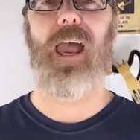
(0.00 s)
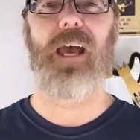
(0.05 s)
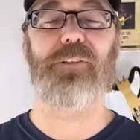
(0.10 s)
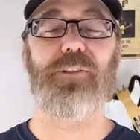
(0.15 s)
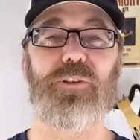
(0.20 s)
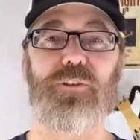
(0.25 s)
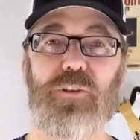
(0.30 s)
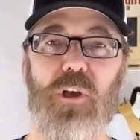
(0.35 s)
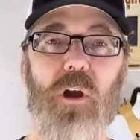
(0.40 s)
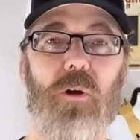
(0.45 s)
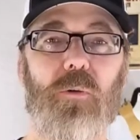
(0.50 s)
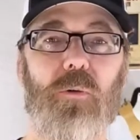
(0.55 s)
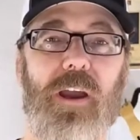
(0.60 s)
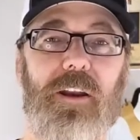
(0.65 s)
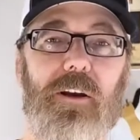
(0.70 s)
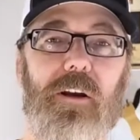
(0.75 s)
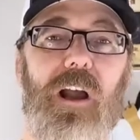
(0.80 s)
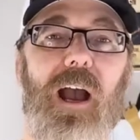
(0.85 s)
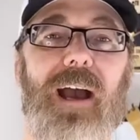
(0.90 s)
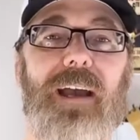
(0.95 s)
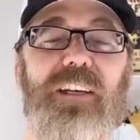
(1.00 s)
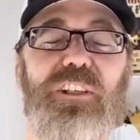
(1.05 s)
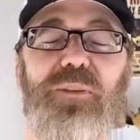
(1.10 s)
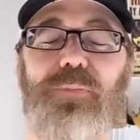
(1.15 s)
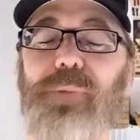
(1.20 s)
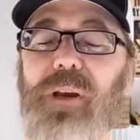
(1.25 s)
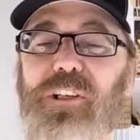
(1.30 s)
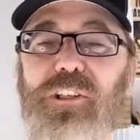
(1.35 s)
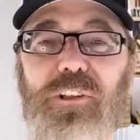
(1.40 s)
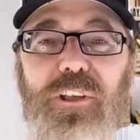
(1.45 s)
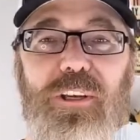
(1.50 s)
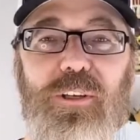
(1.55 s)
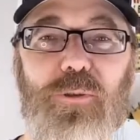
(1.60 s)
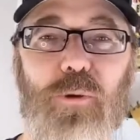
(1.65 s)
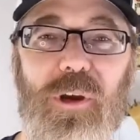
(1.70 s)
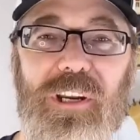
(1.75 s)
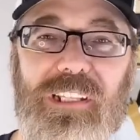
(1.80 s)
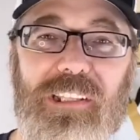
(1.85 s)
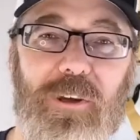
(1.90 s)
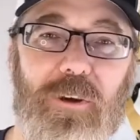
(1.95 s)
As a songwriter, I especially
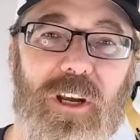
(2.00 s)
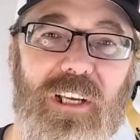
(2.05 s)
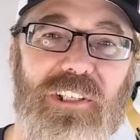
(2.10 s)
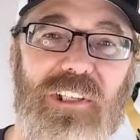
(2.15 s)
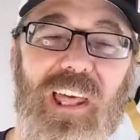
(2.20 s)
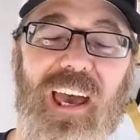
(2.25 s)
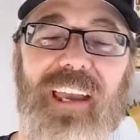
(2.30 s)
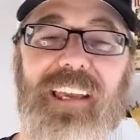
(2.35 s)
enjoyed lyrics